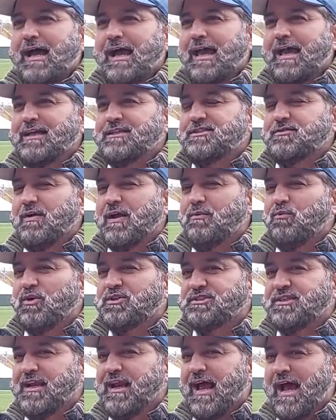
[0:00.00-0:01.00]
Israel would
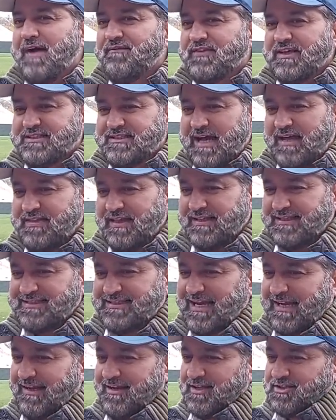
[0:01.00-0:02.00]
still have this, I think, the
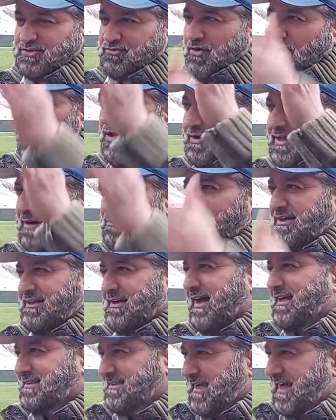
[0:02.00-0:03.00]
Settlers Road that would
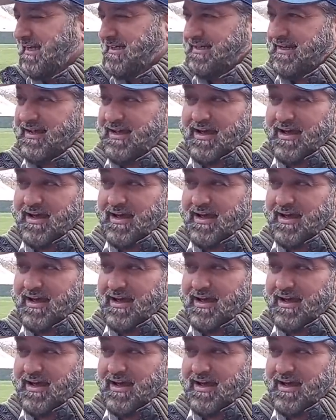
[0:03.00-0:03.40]
dissect